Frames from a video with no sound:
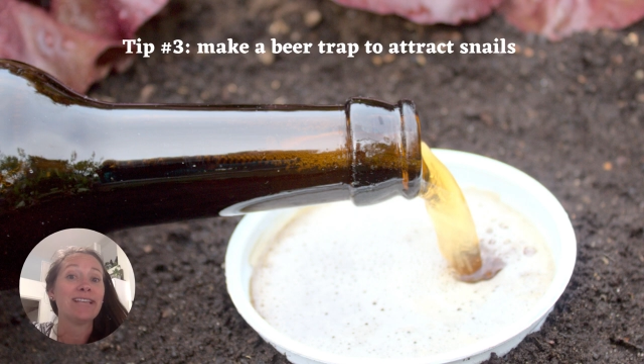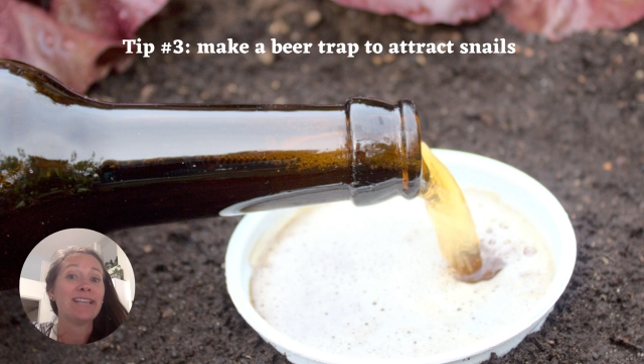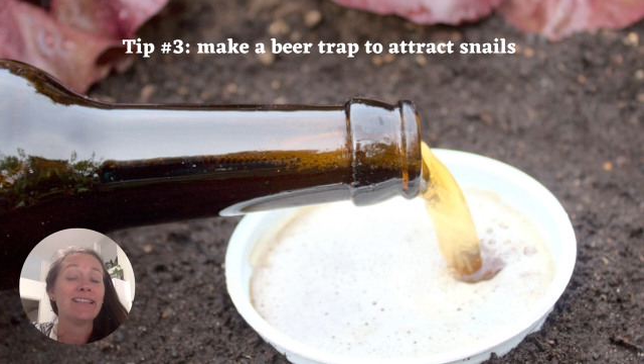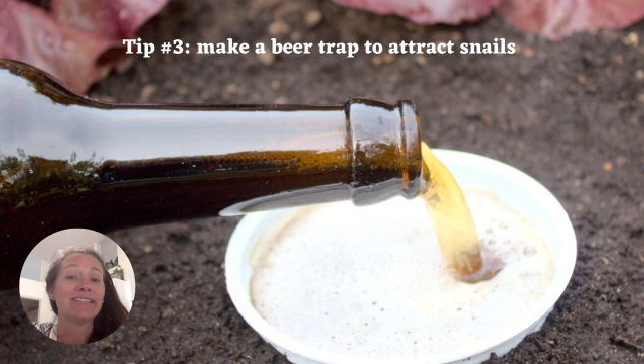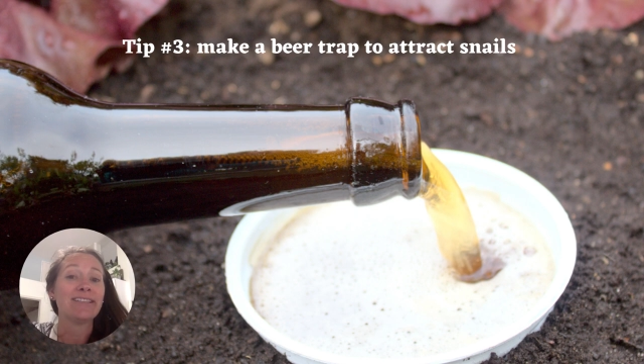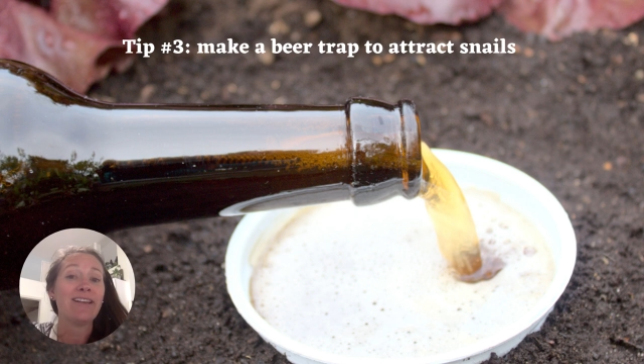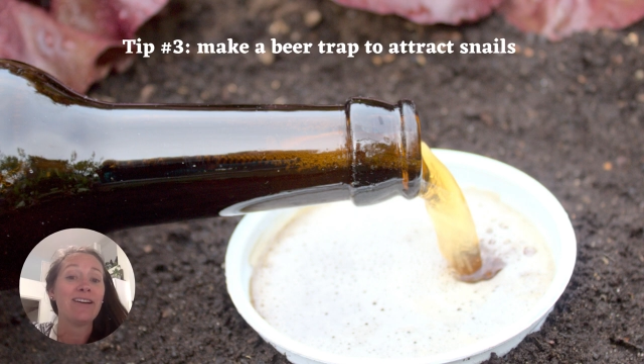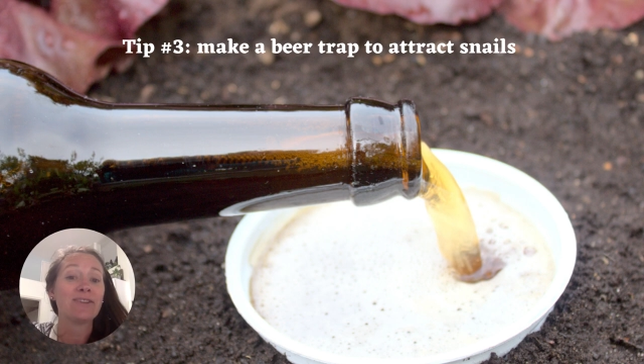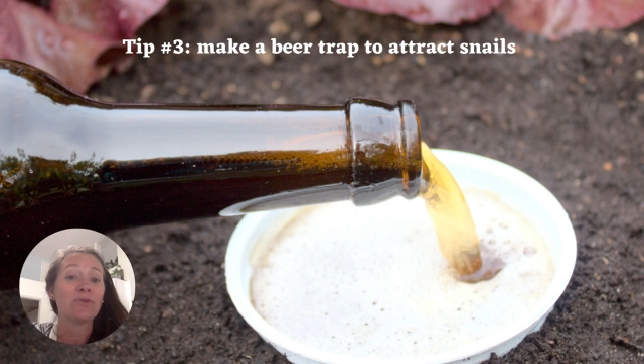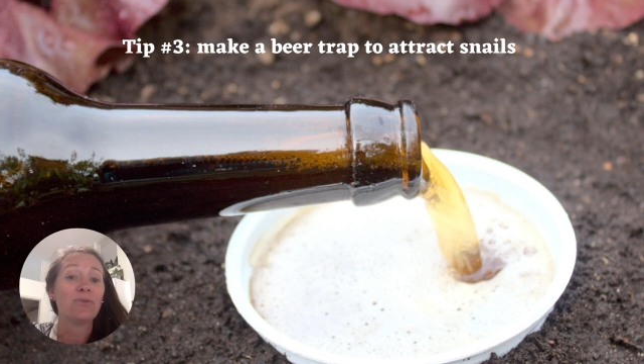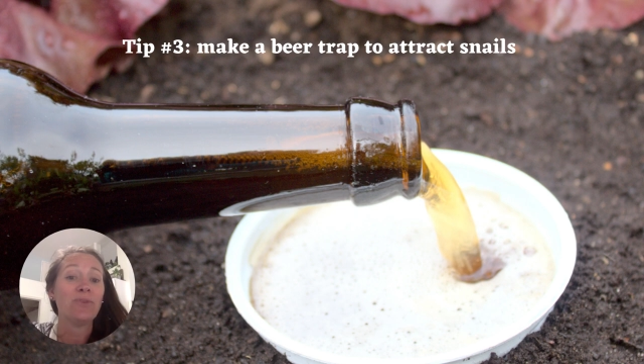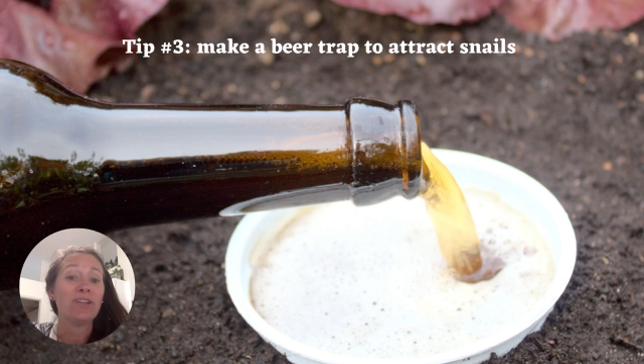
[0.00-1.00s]
and the slugs
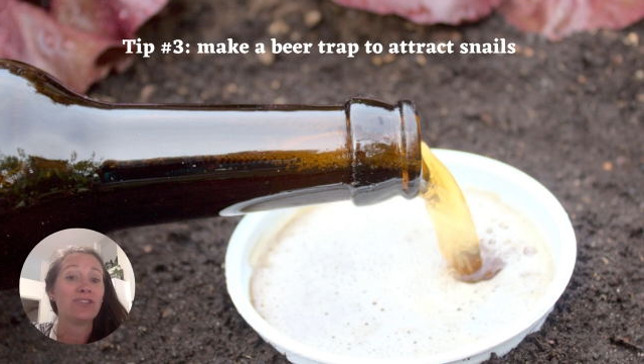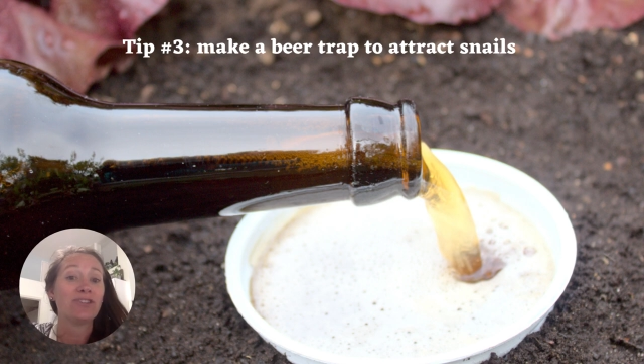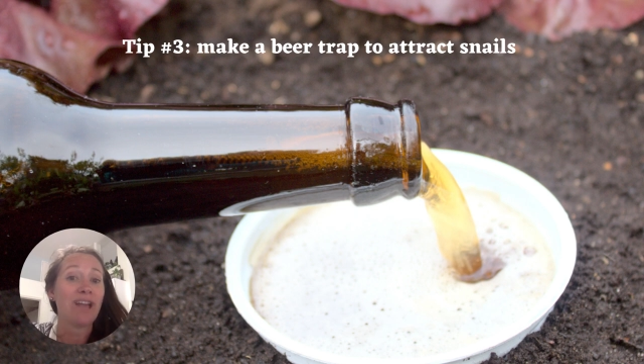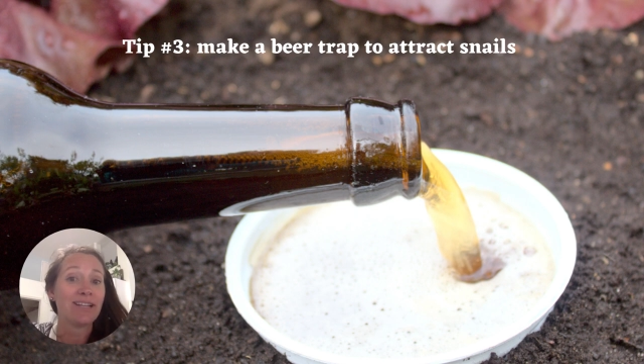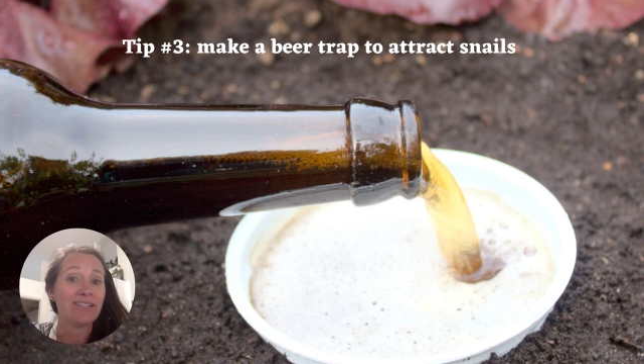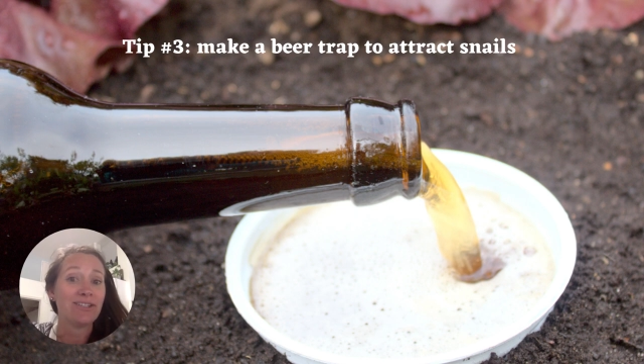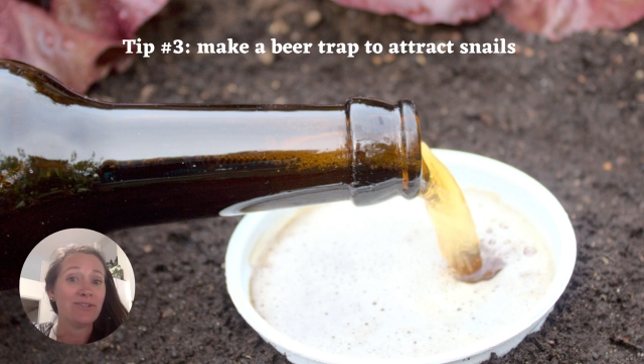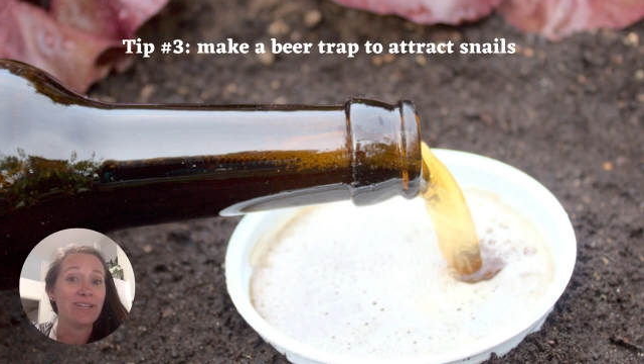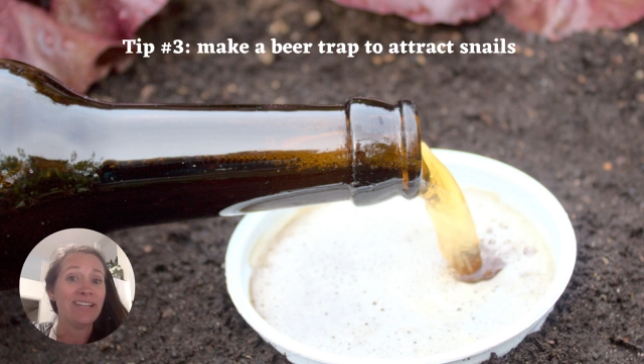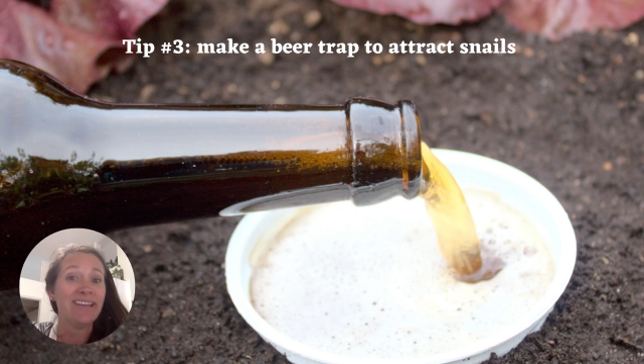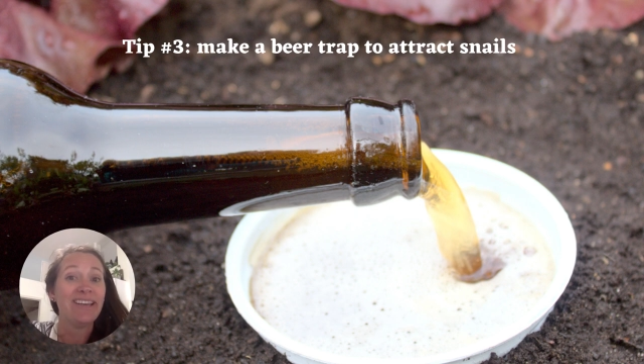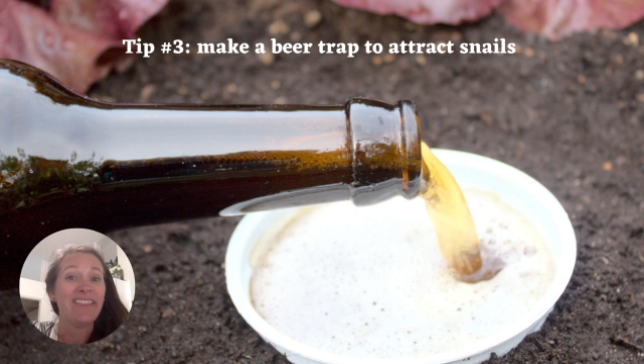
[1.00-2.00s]
will be attracted to it
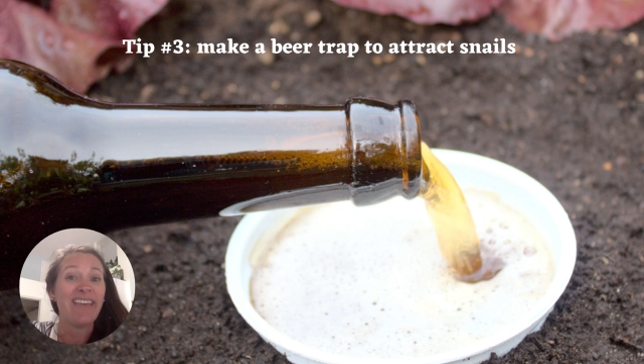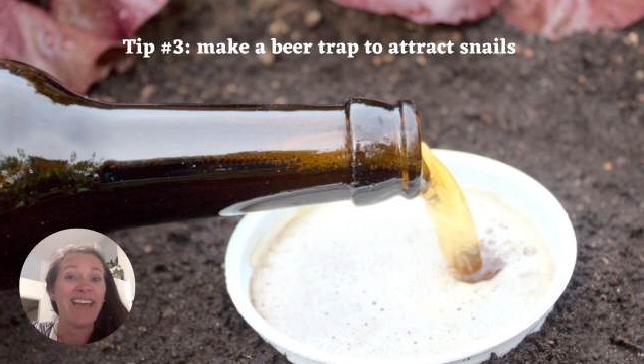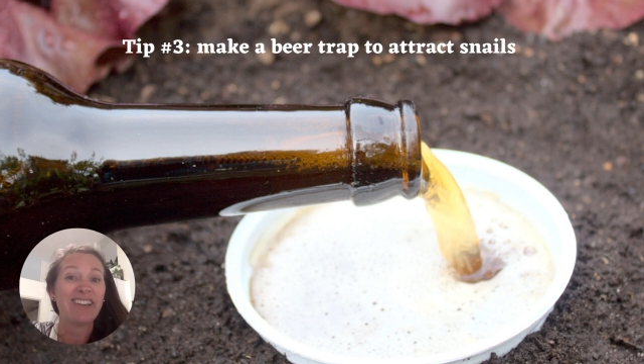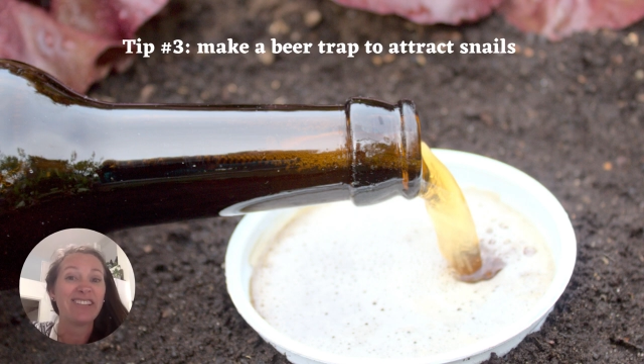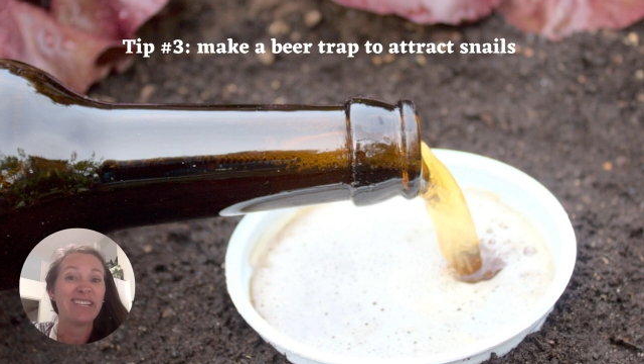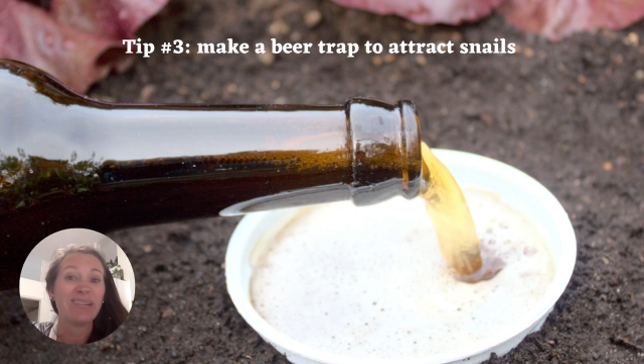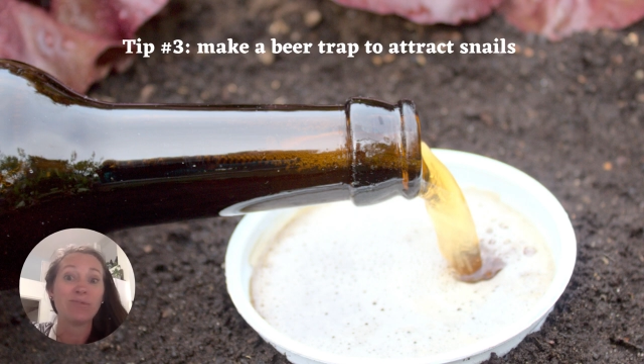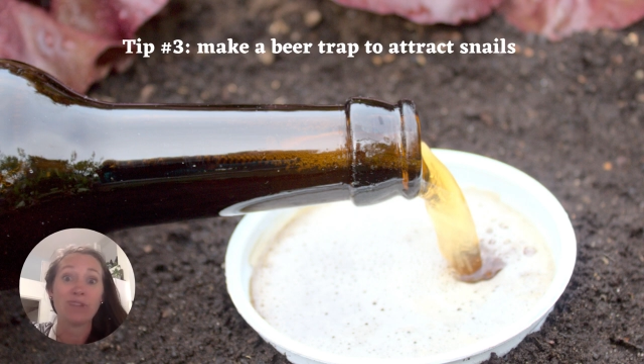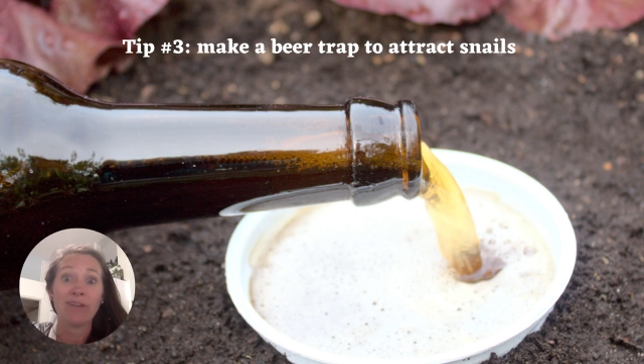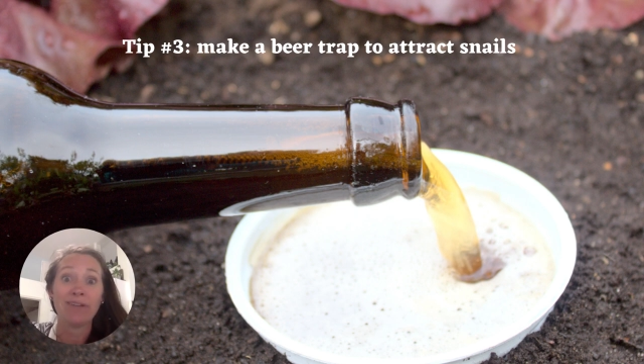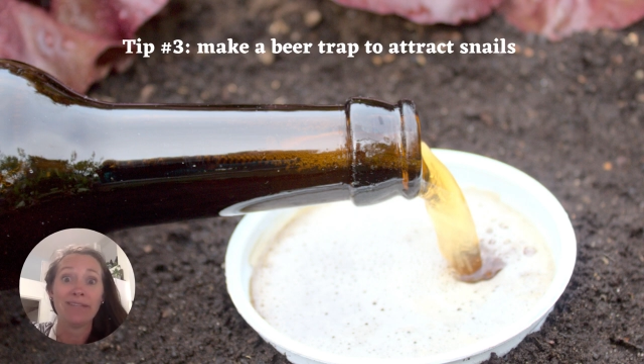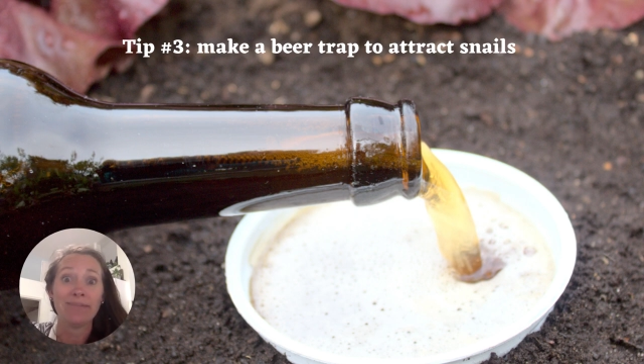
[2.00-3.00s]
they actually end up
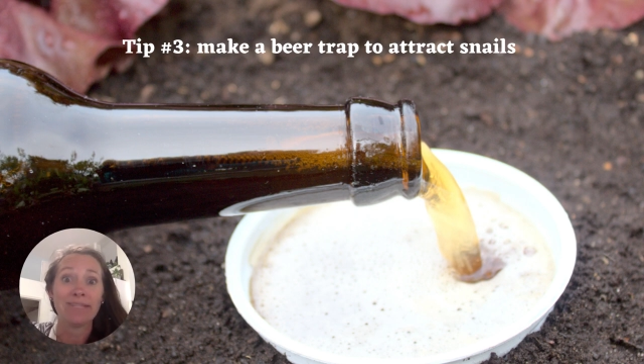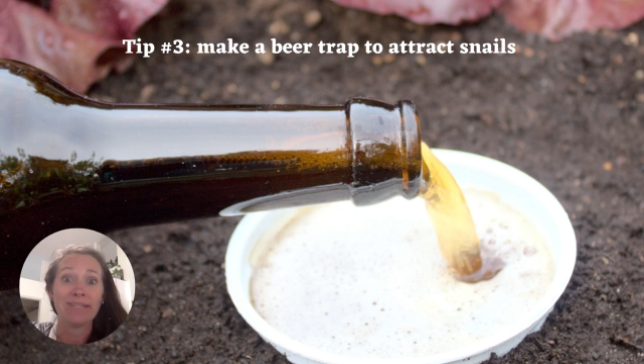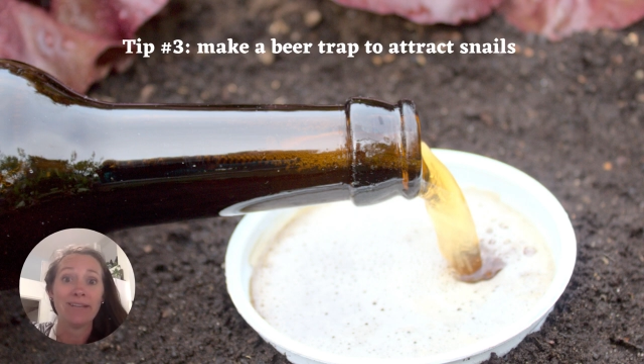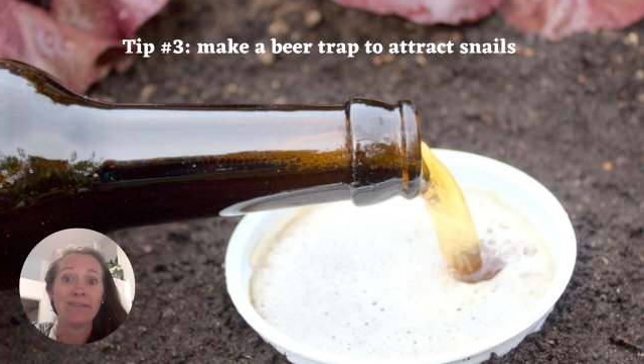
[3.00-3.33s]
drowning themselves.